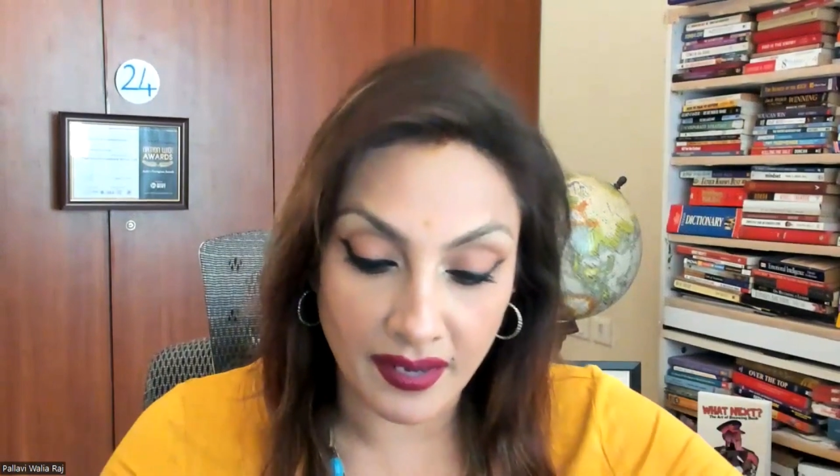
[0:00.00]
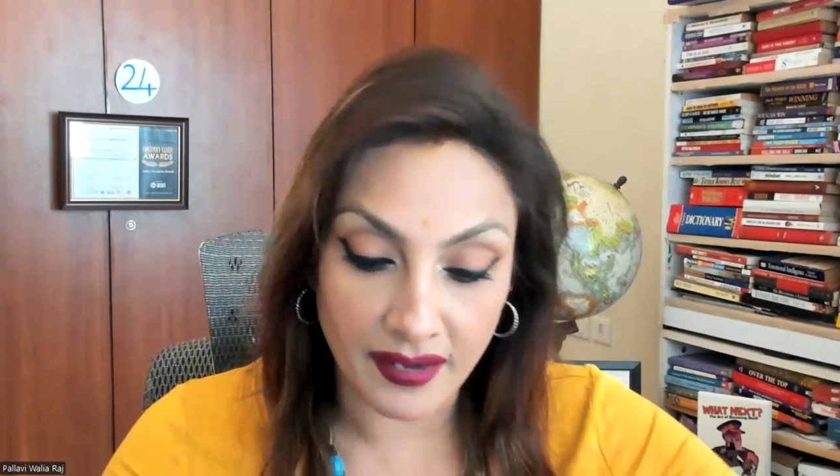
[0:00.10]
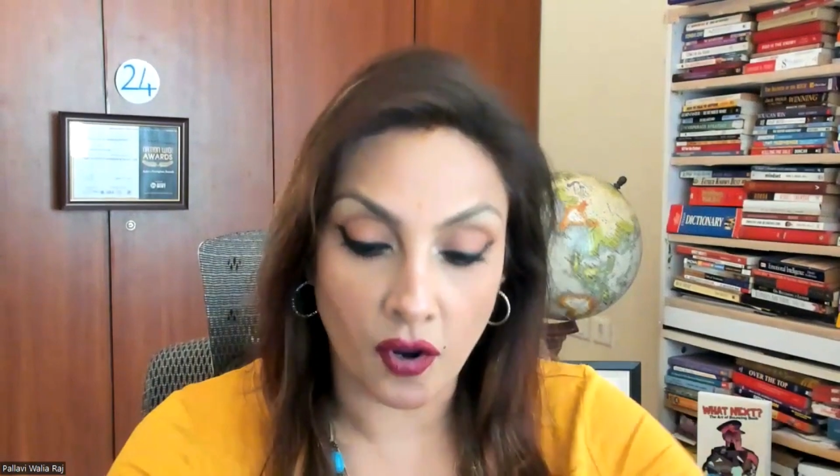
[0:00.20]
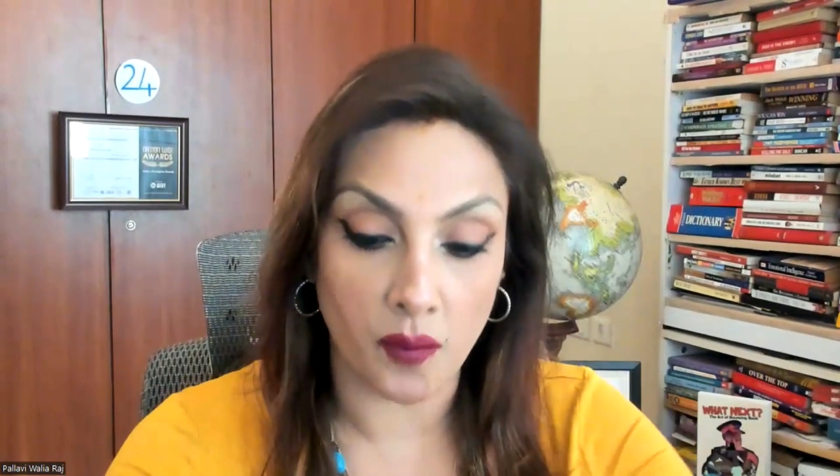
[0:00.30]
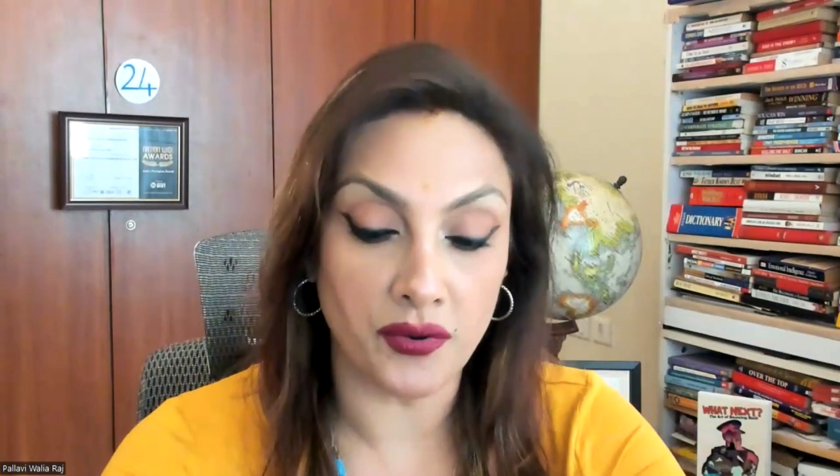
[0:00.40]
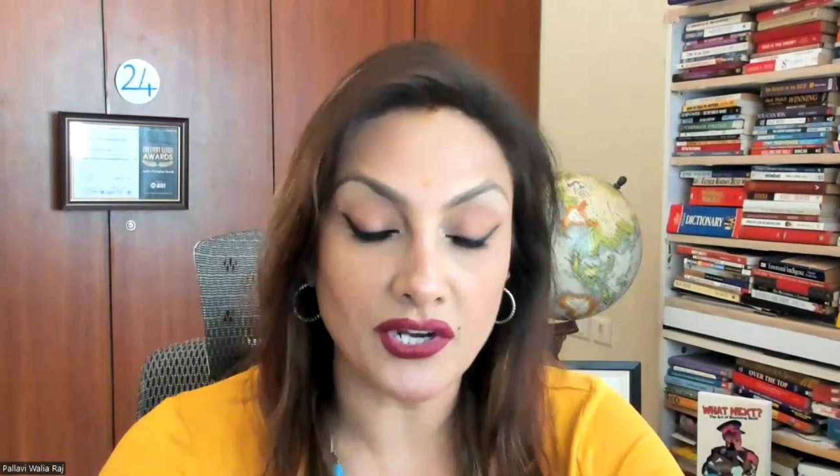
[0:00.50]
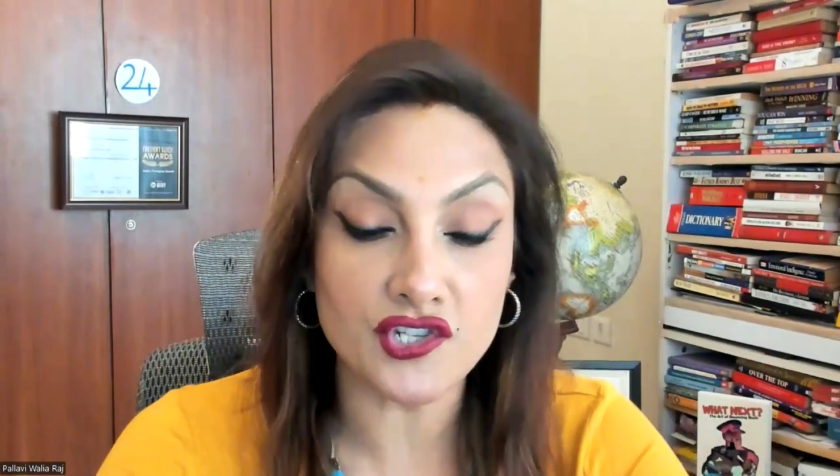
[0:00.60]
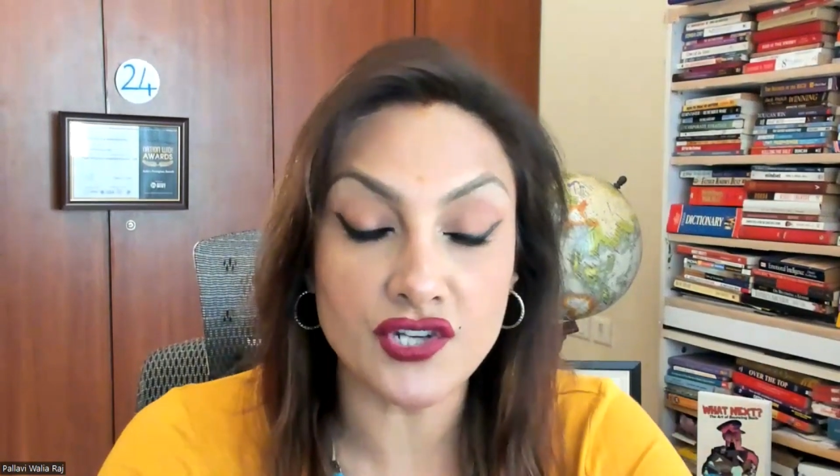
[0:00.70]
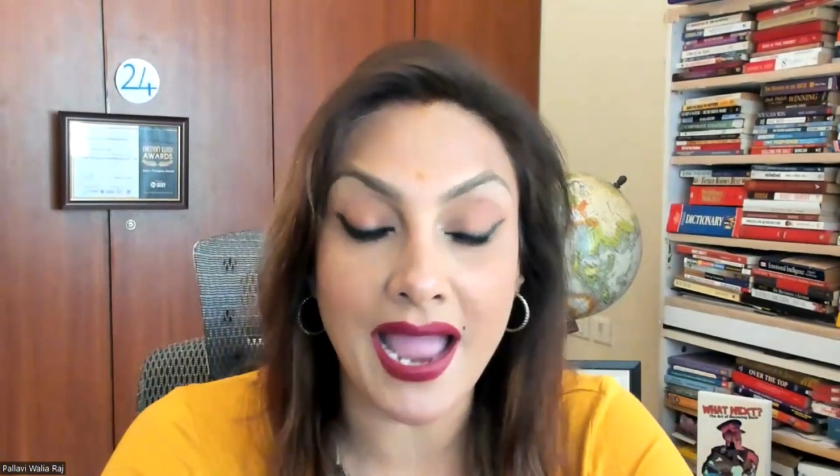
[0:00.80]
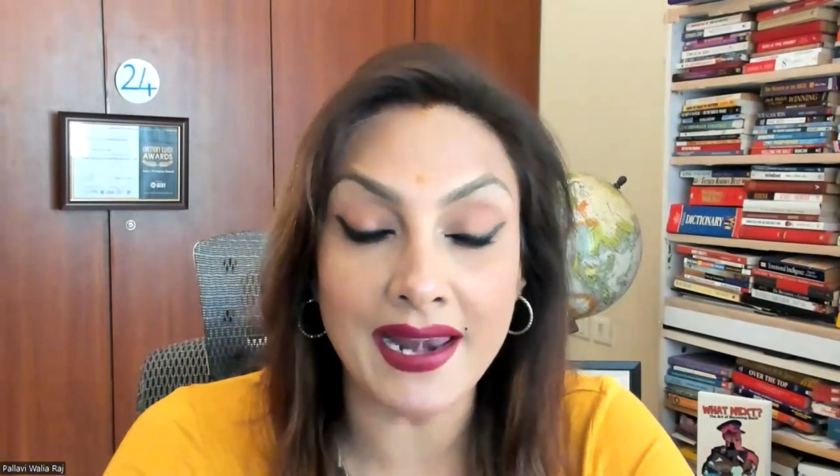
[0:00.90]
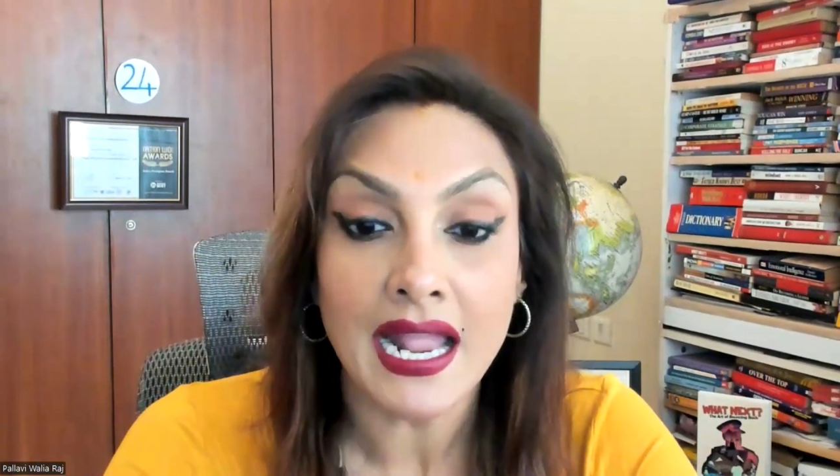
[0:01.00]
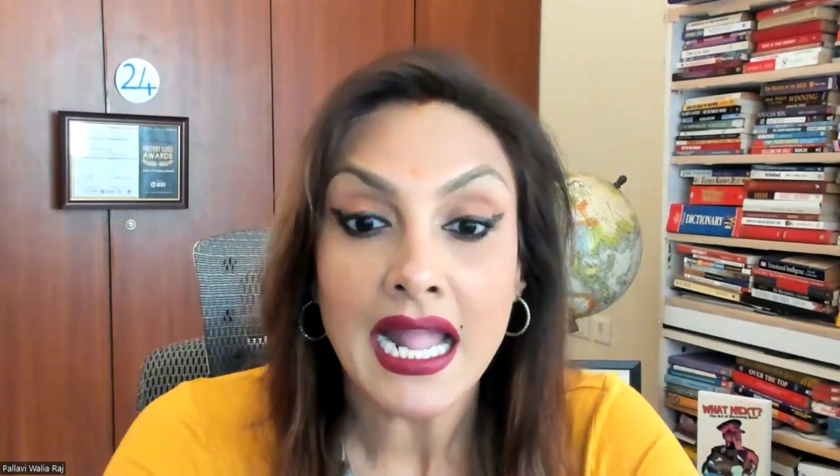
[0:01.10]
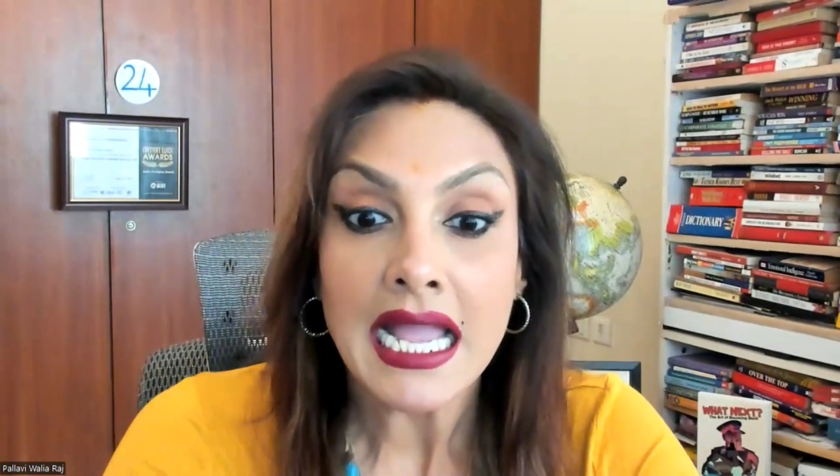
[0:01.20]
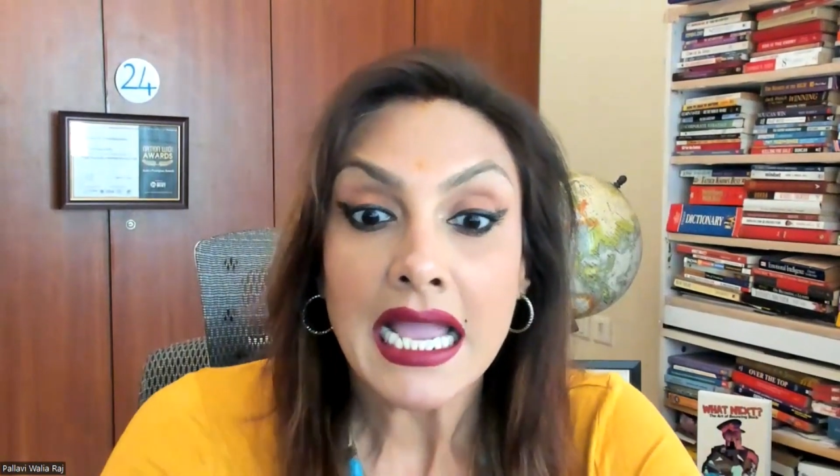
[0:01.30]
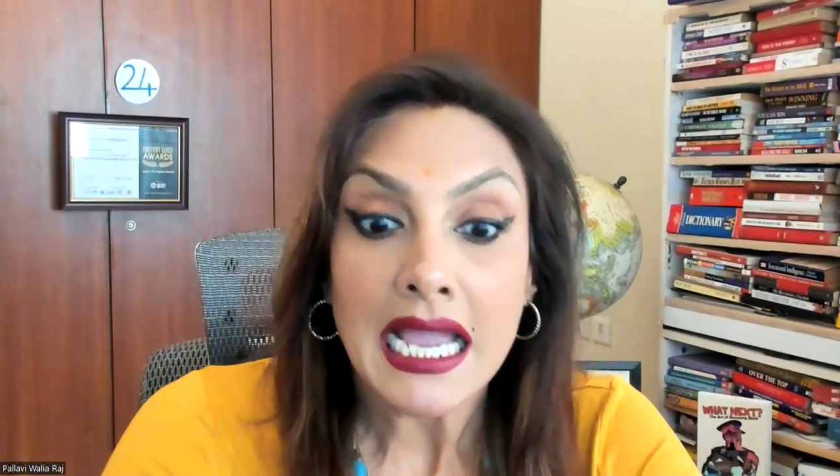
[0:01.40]
Incorporation, and
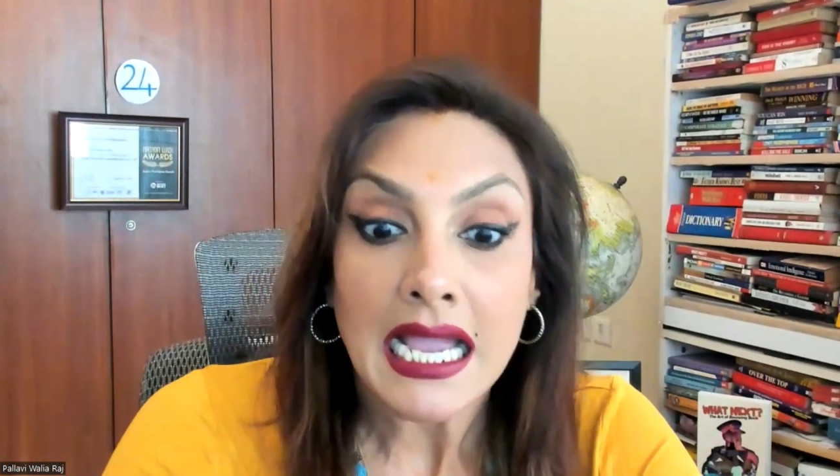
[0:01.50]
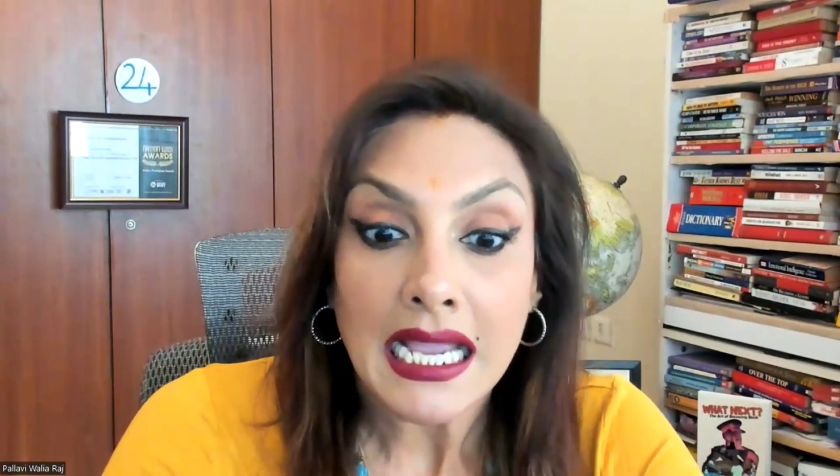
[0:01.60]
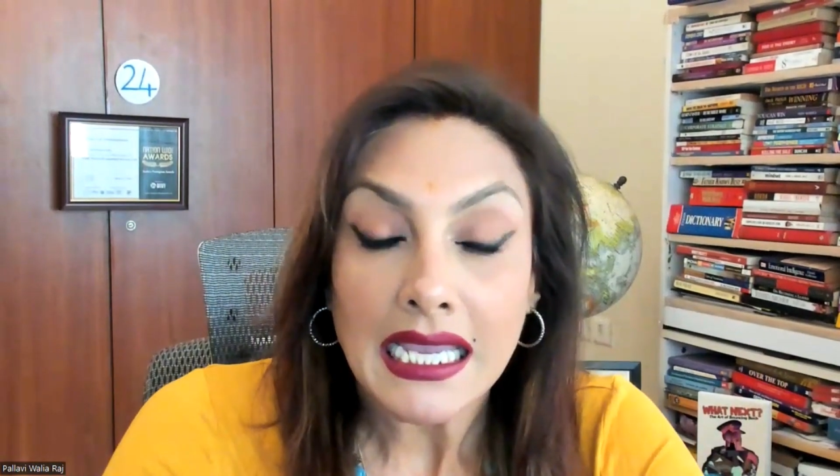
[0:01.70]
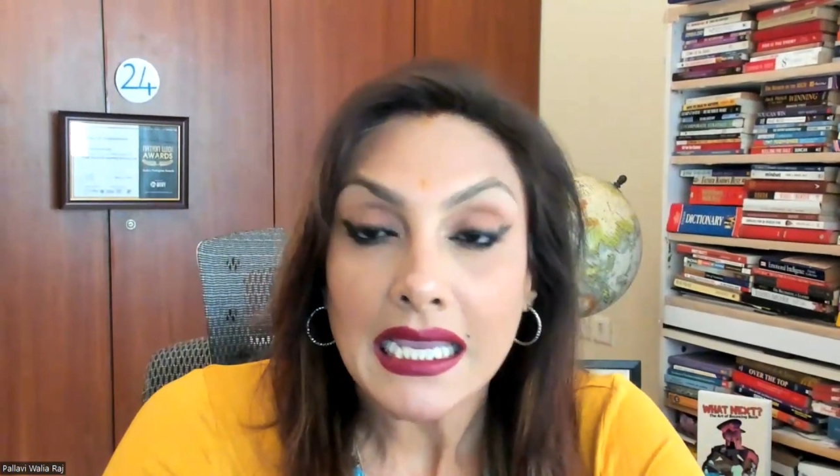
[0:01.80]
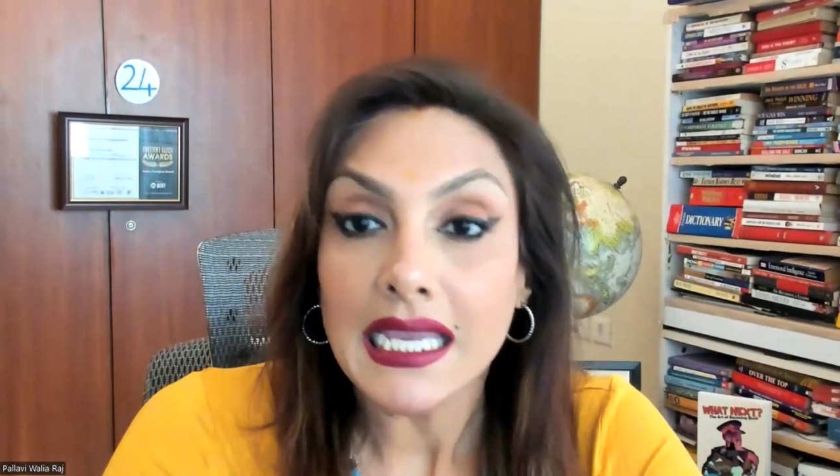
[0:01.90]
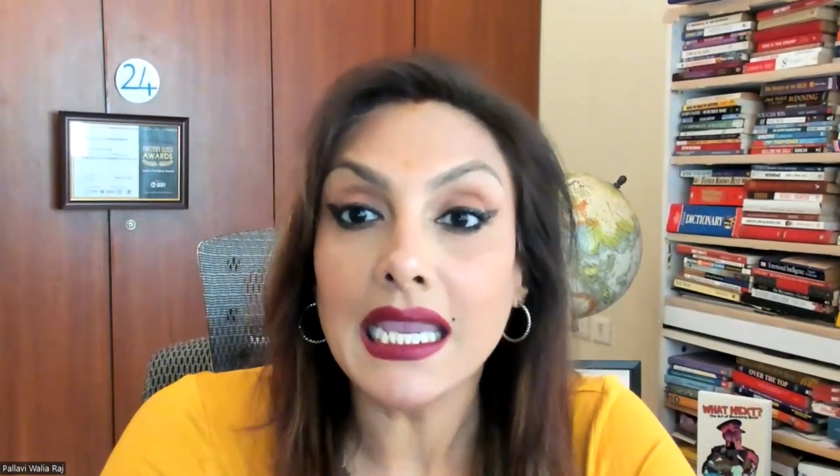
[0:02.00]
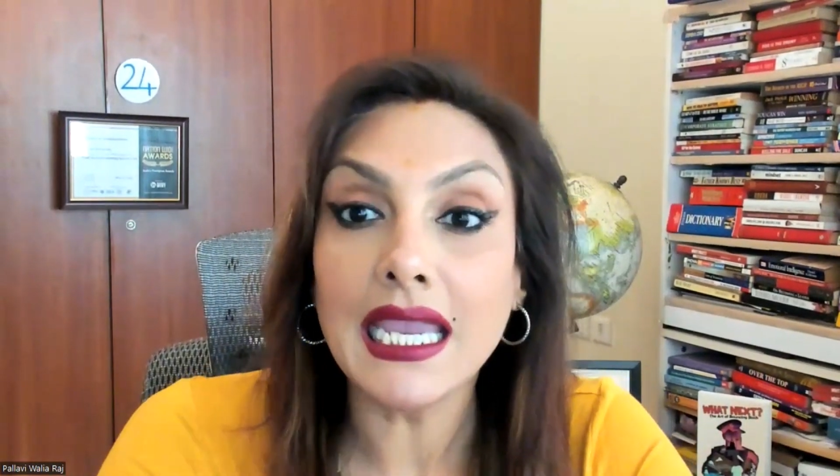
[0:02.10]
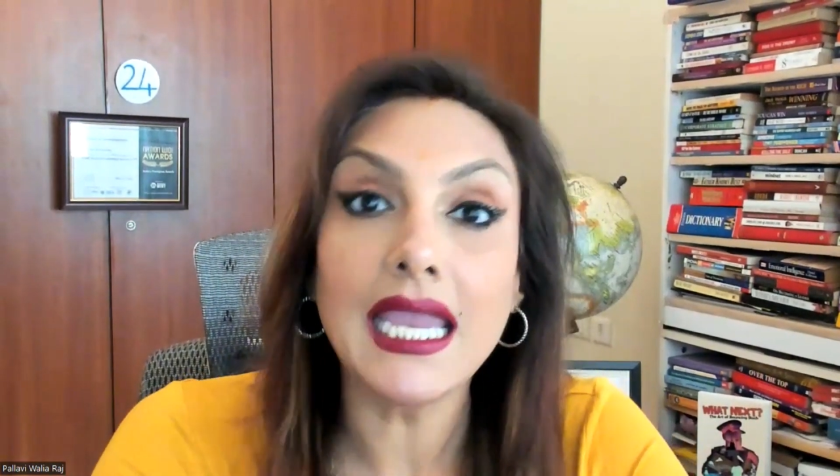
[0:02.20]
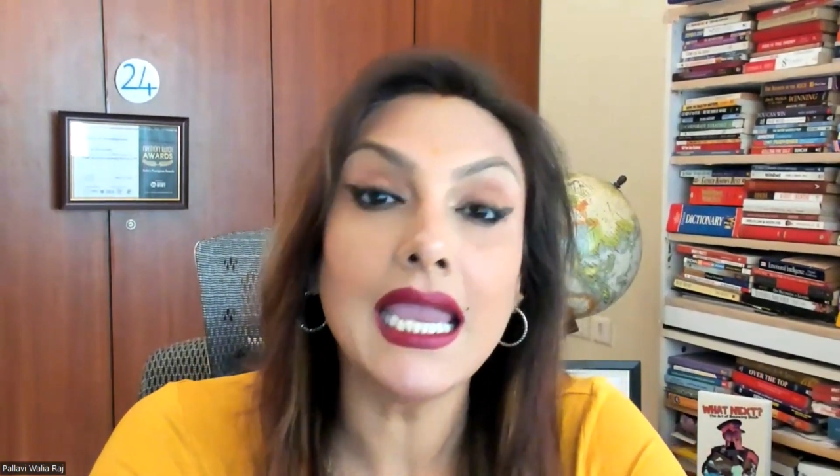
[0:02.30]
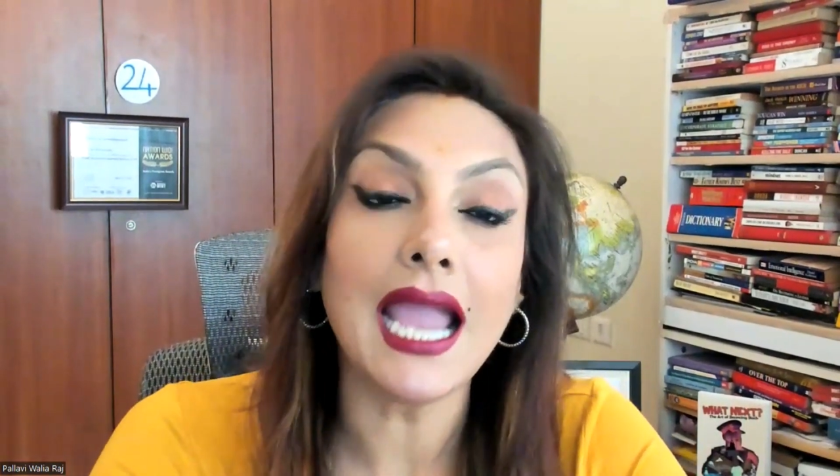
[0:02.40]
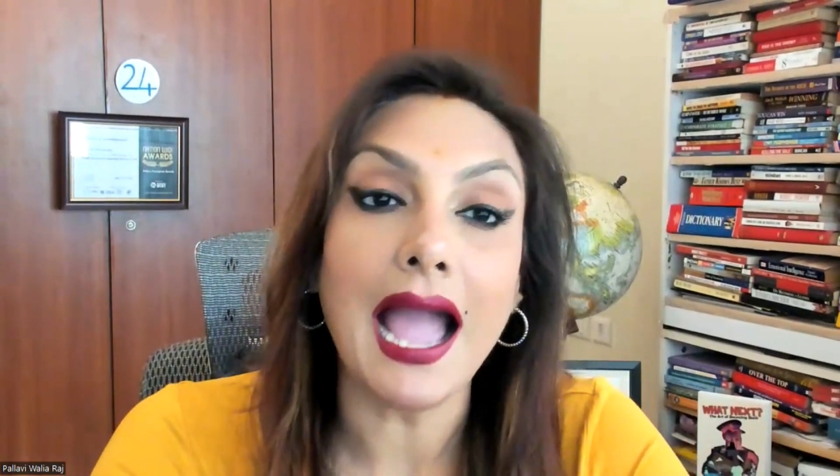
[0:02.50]
he